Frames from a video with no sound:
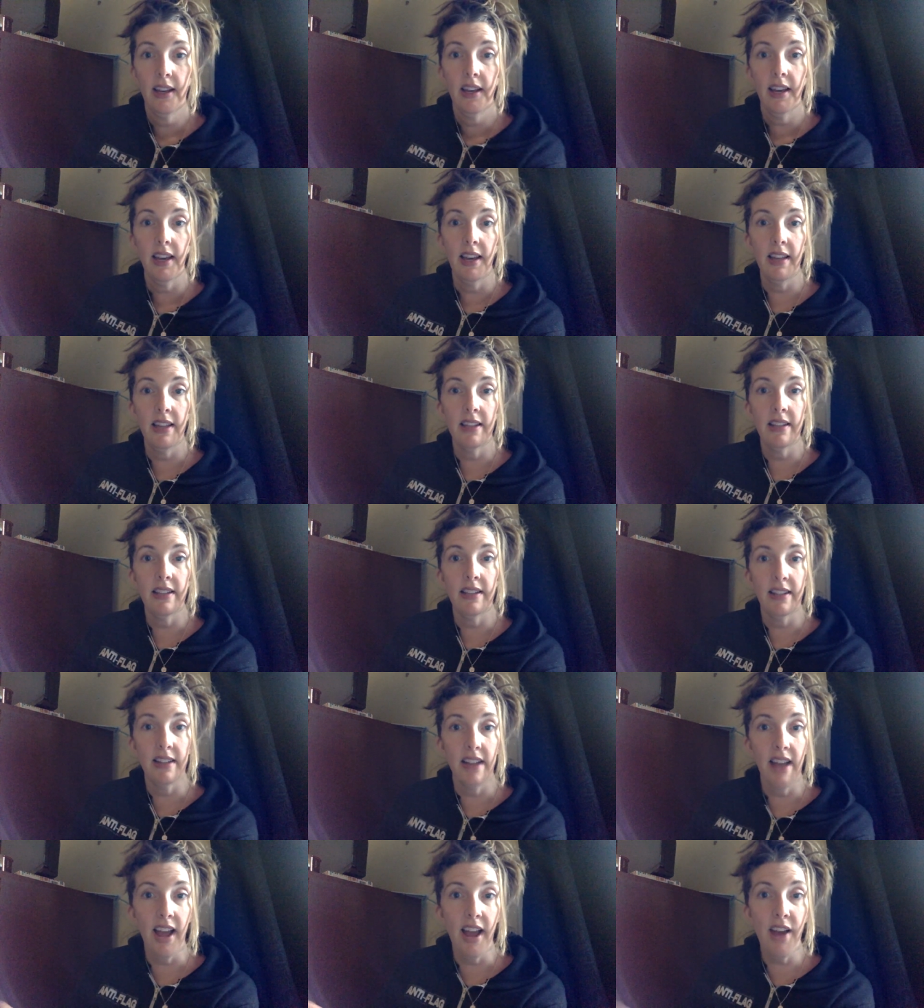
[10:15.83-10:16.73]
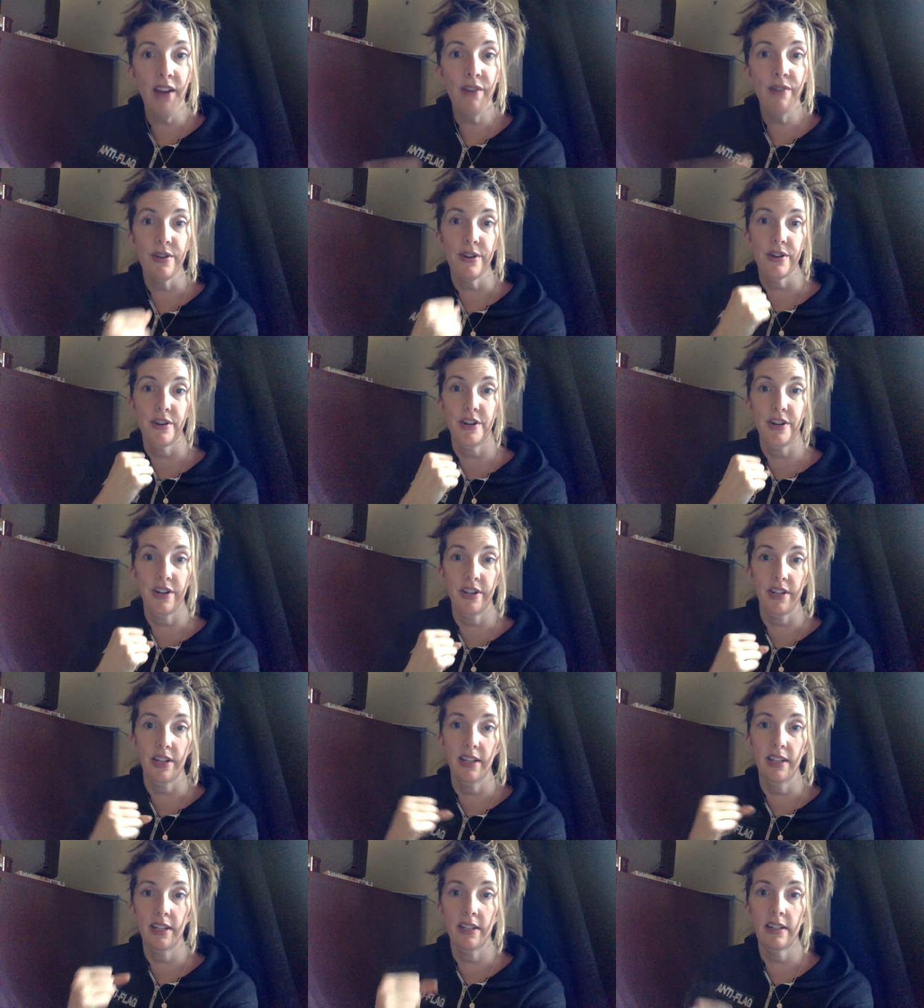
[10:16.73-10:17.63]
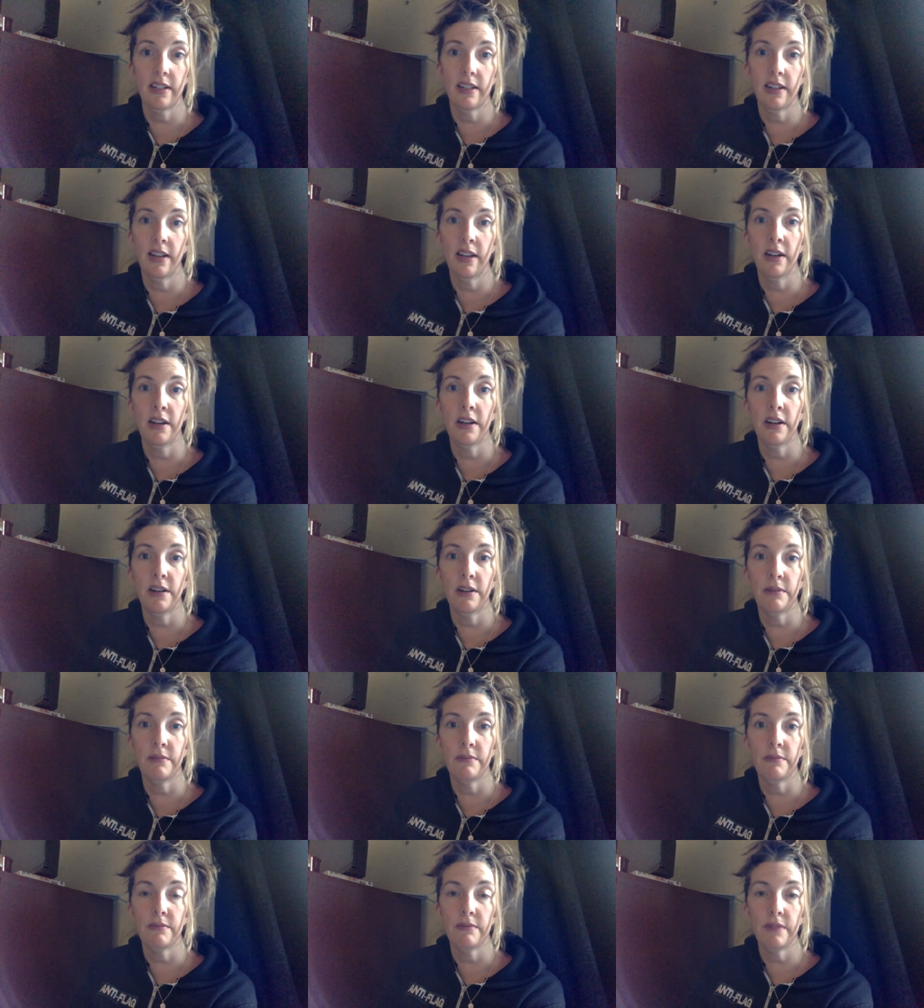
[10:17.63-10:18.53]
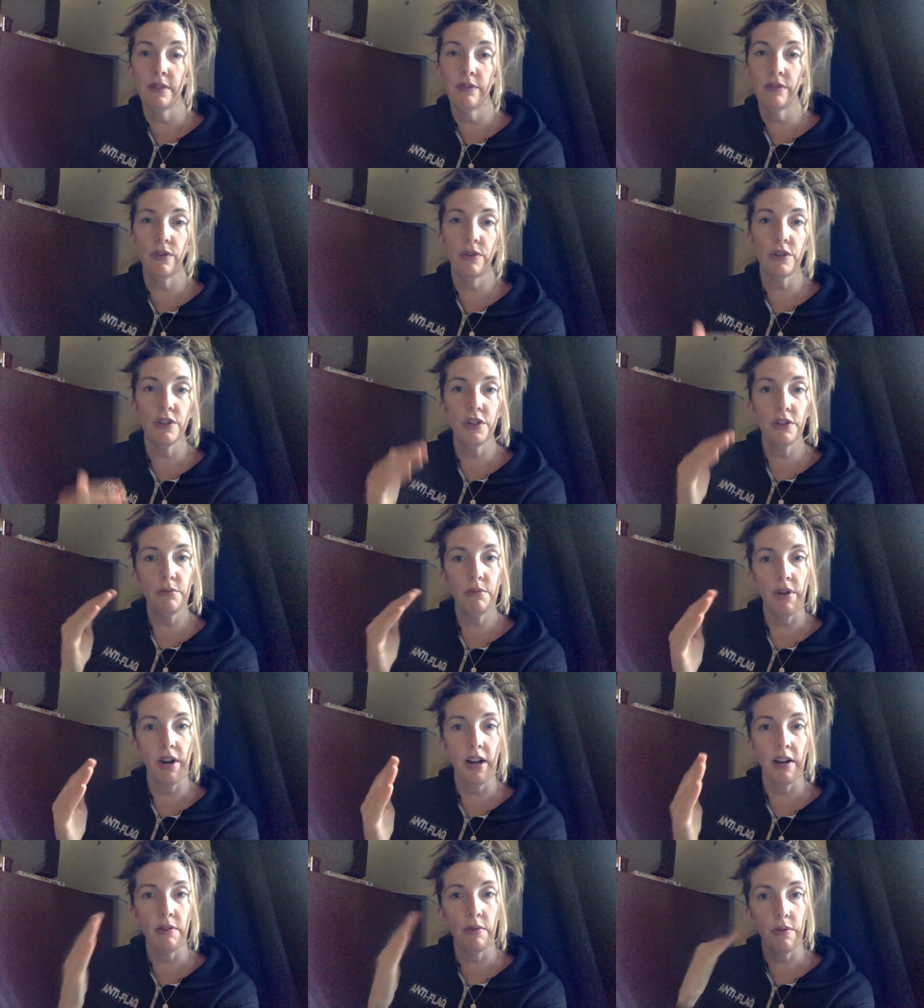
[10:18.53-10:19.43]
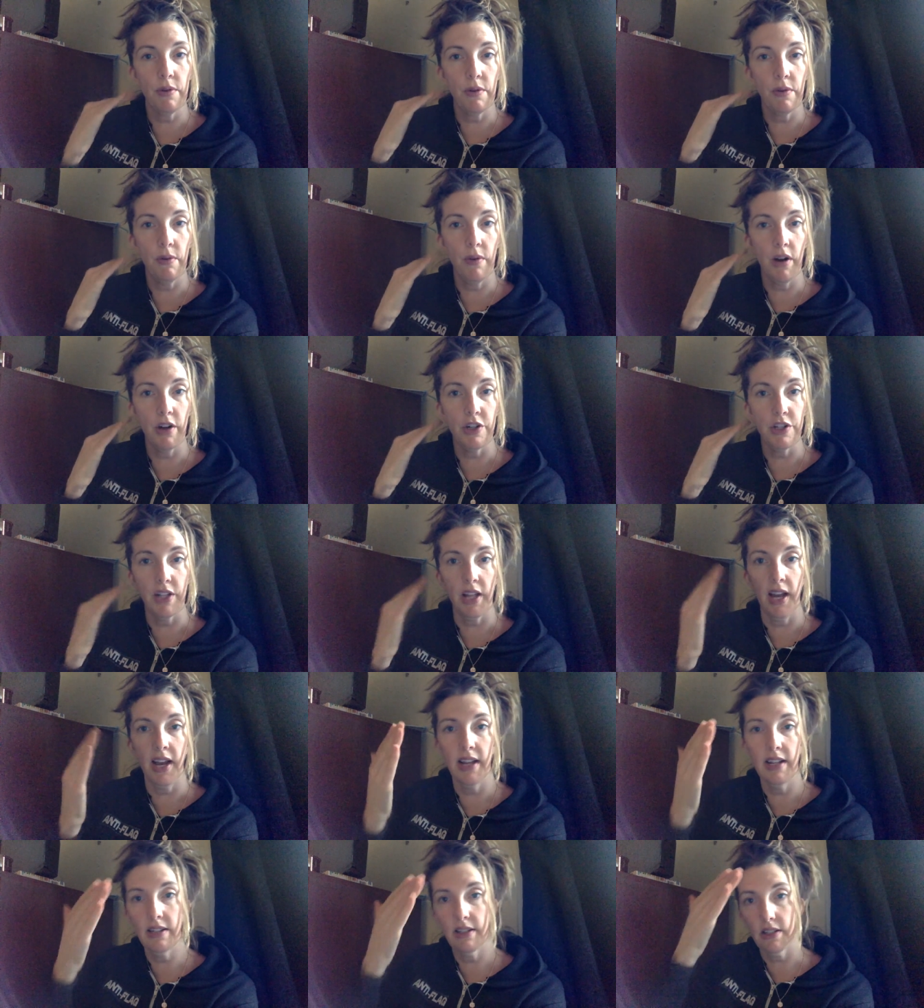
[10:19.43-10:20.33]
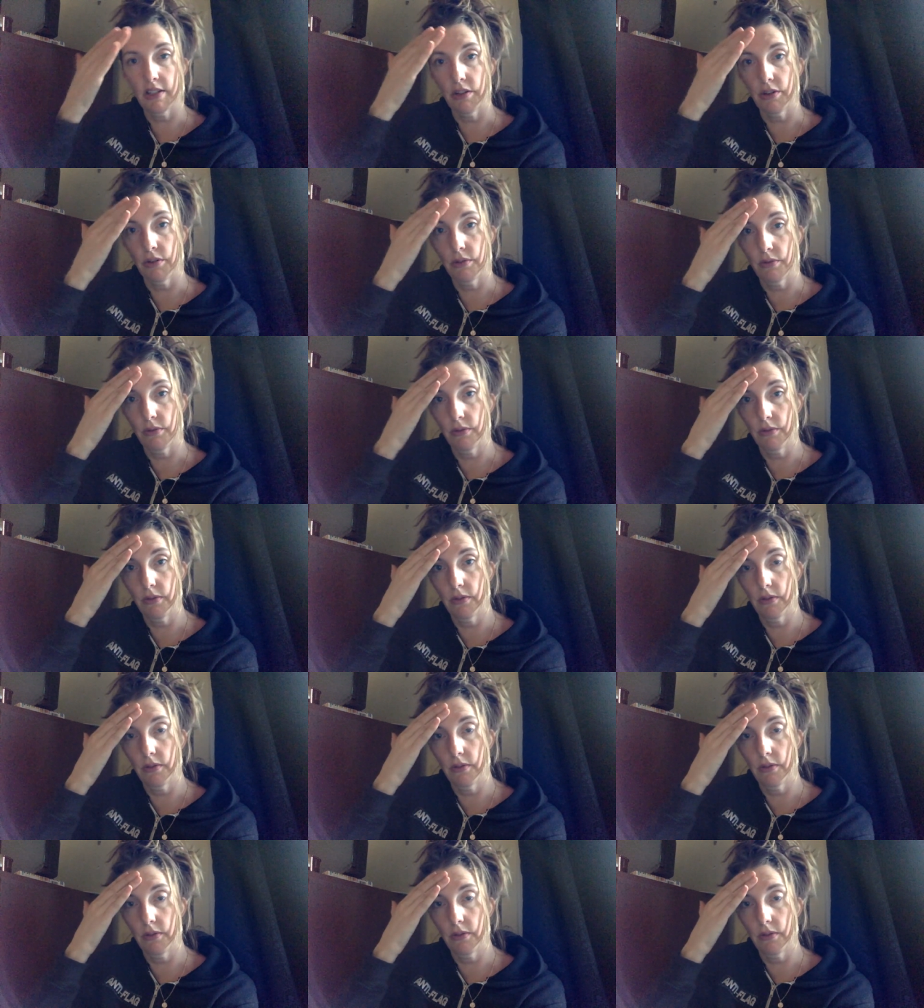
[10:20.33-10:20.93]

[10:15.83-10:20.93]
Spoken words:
And now you're cooking. Of course, your brain, you want to watch that. So